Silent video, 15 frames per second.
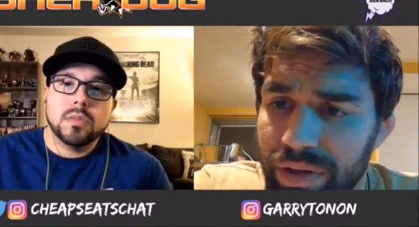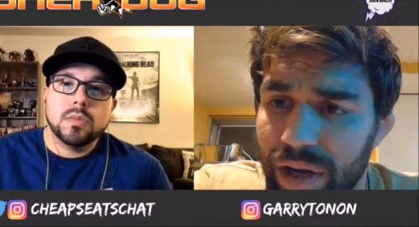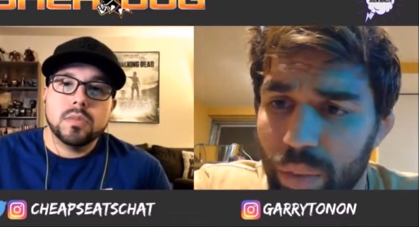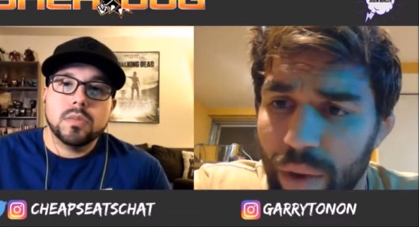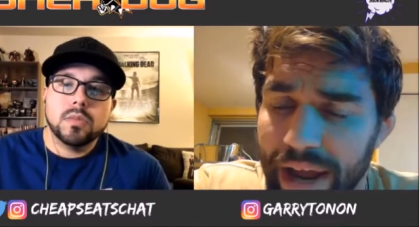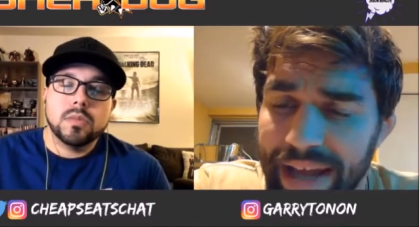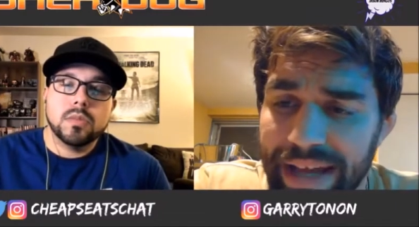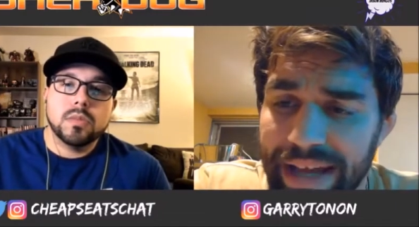
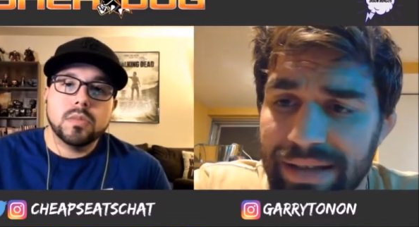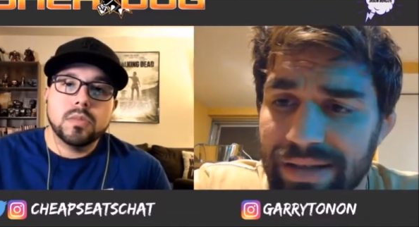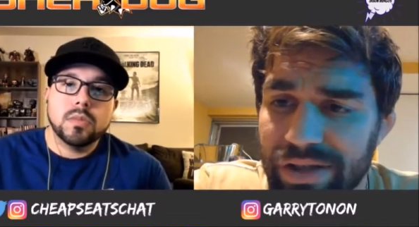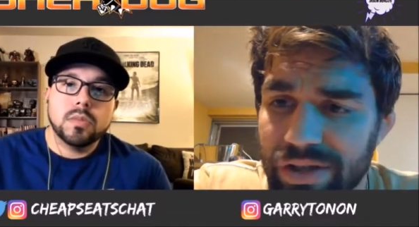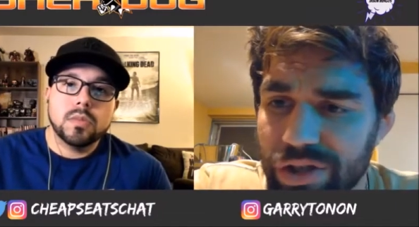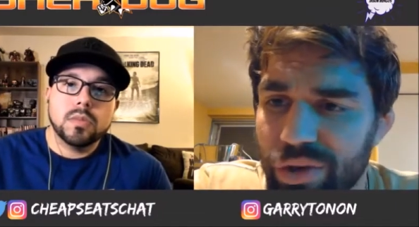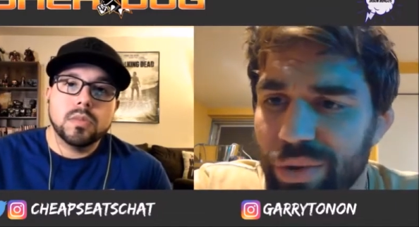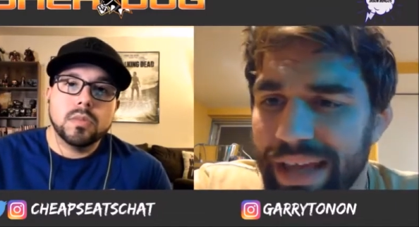
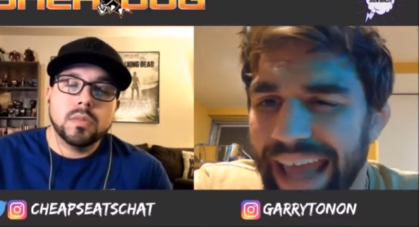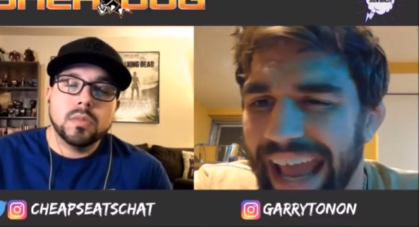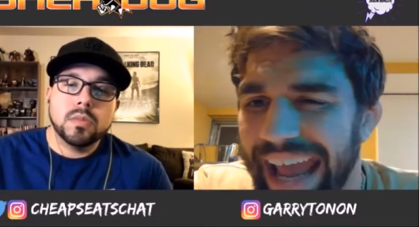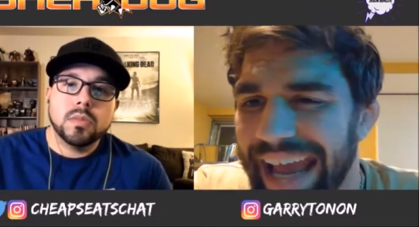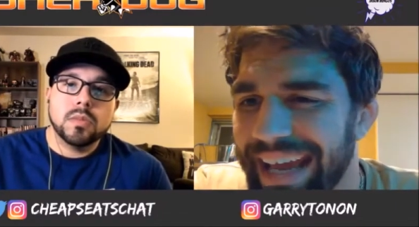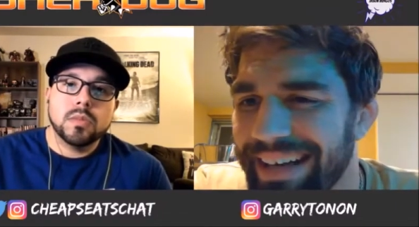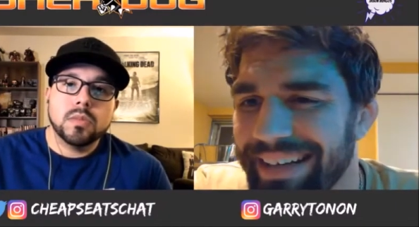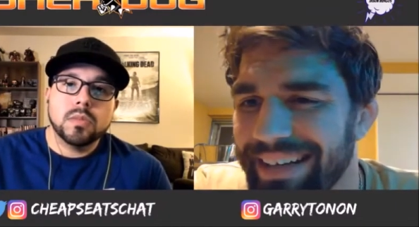Speaker 1: weigh-ins, you
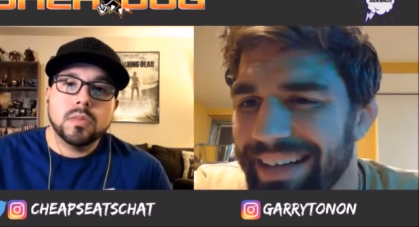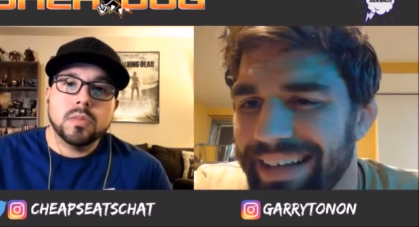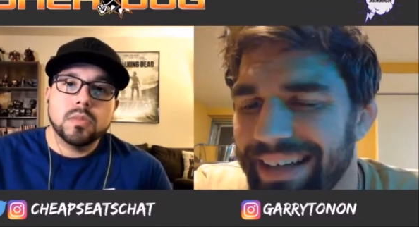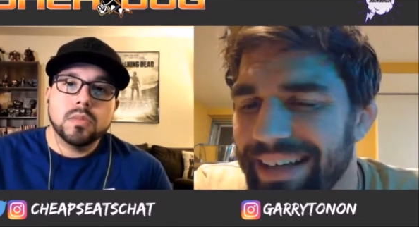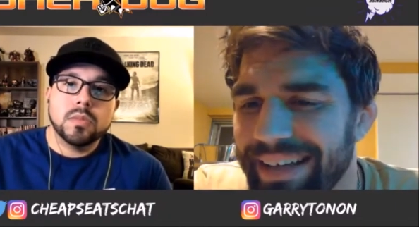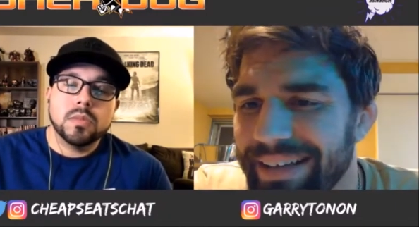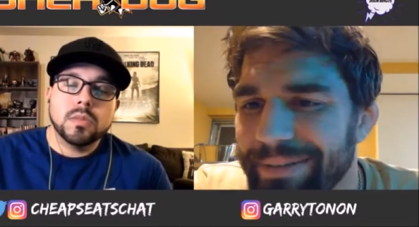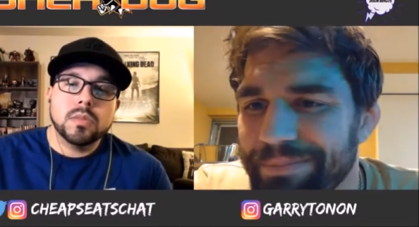can't
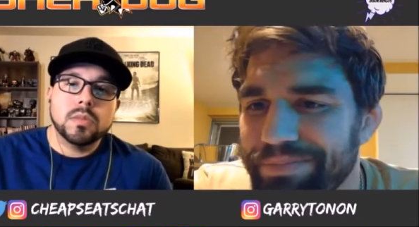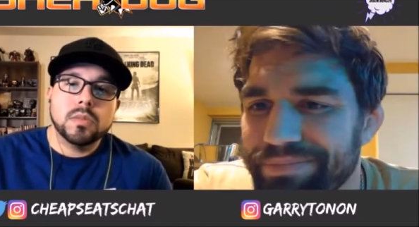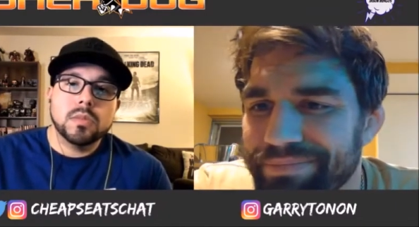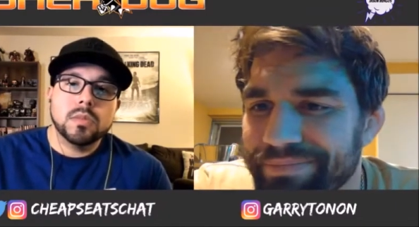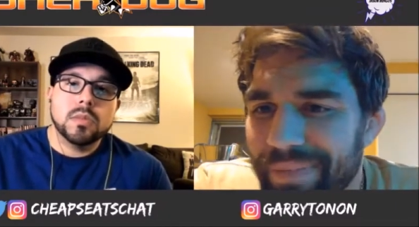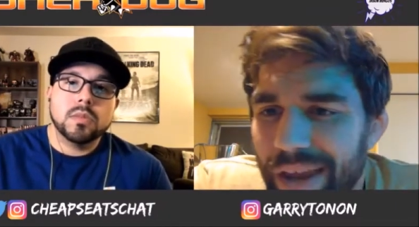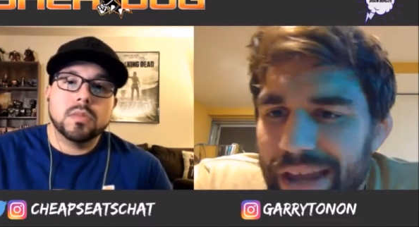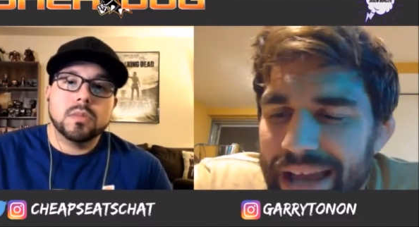
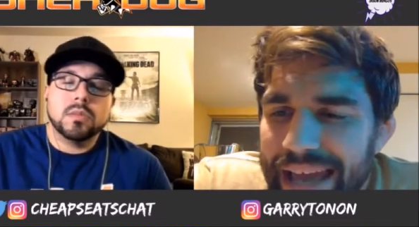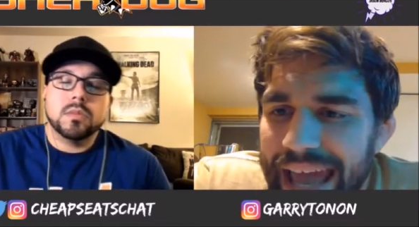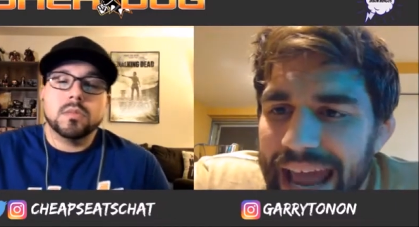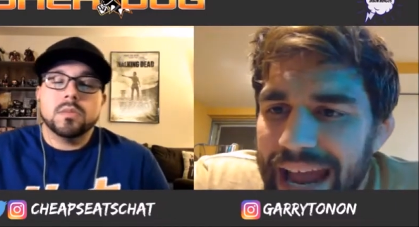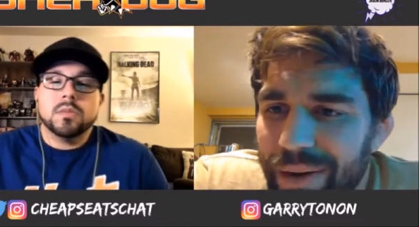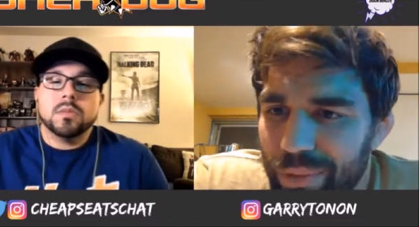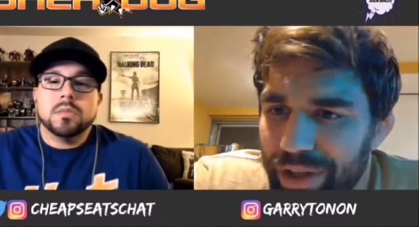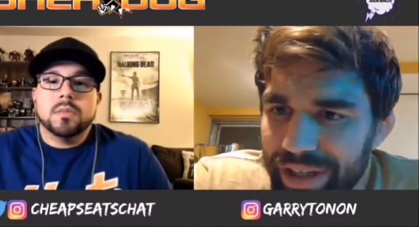
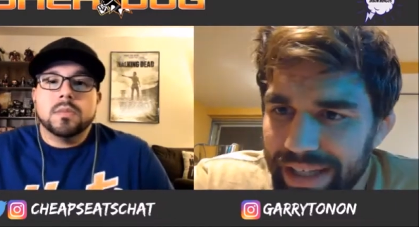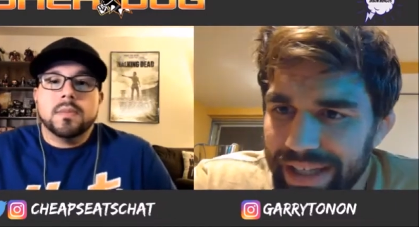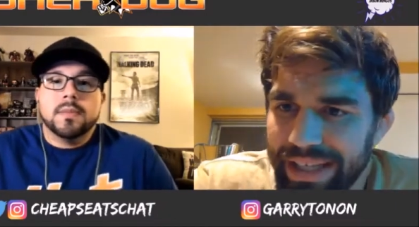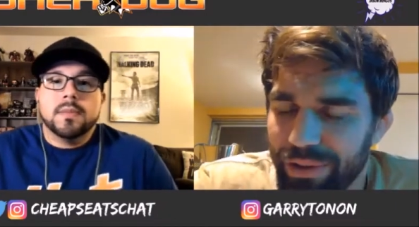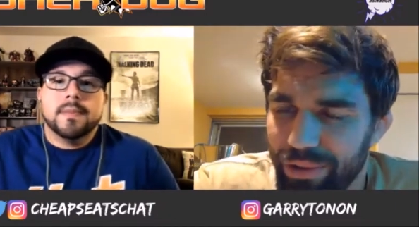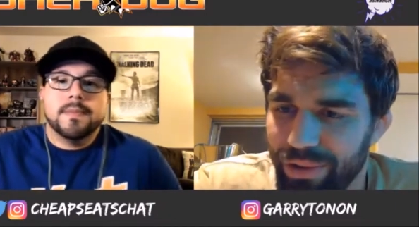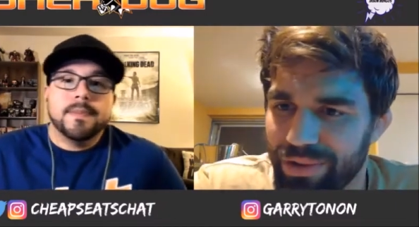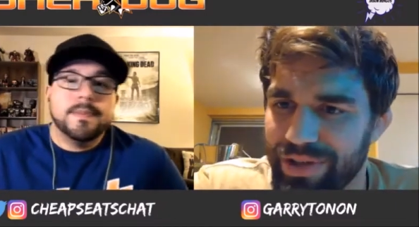really
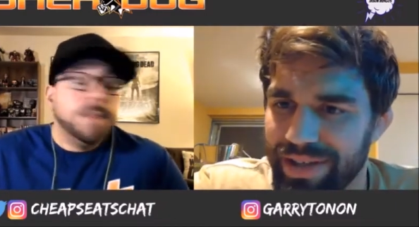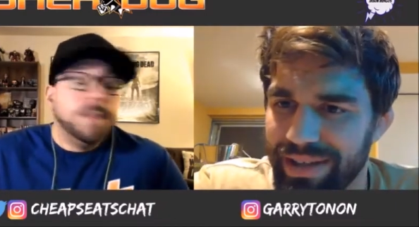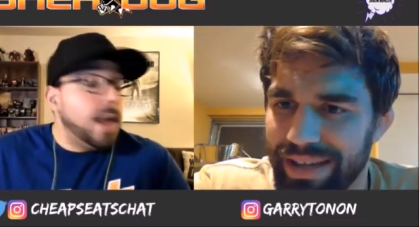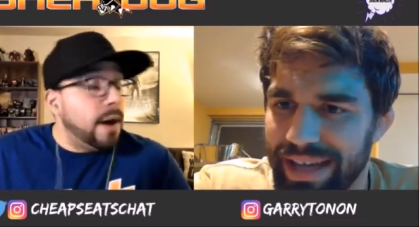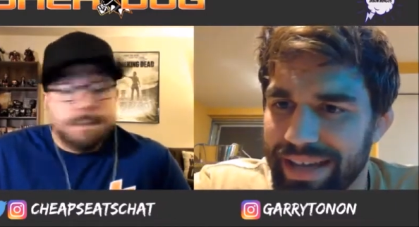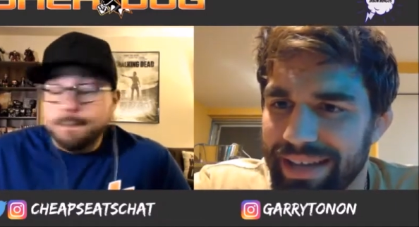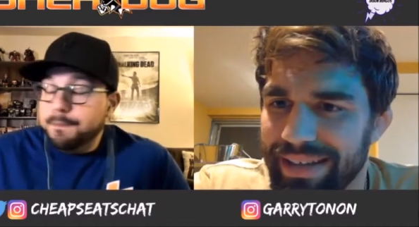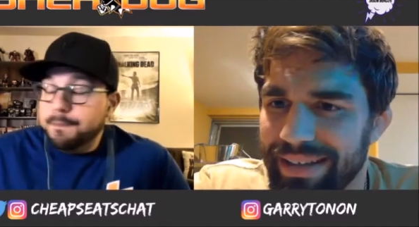kill yourself. No.
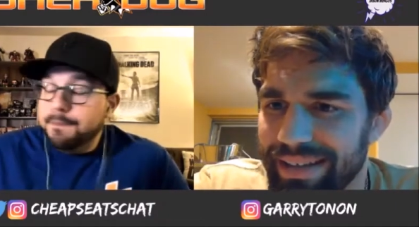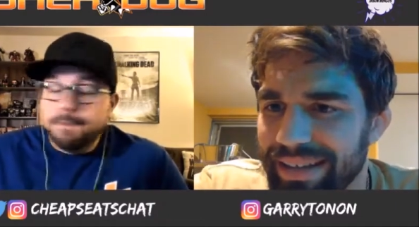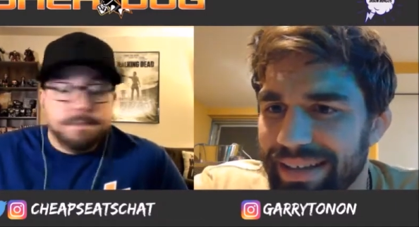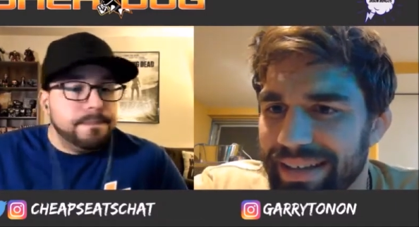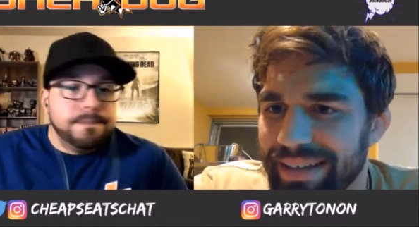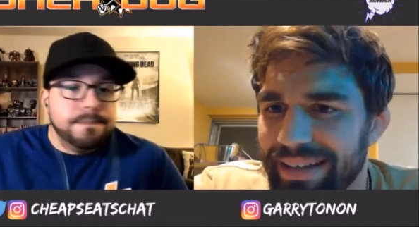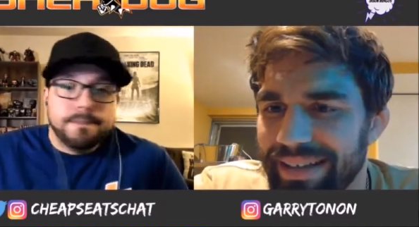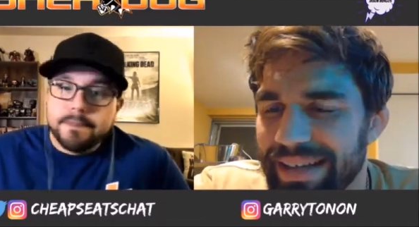Like.
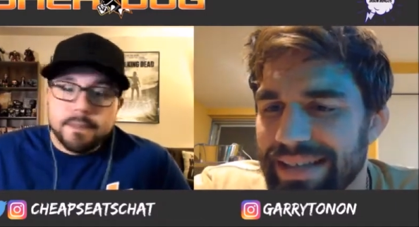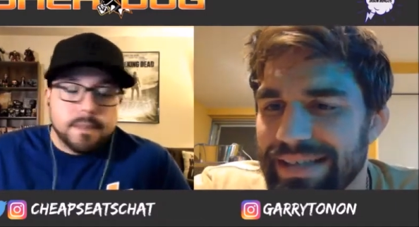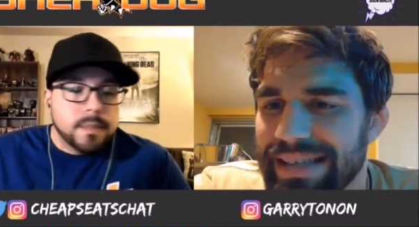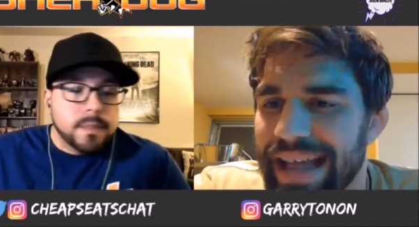It's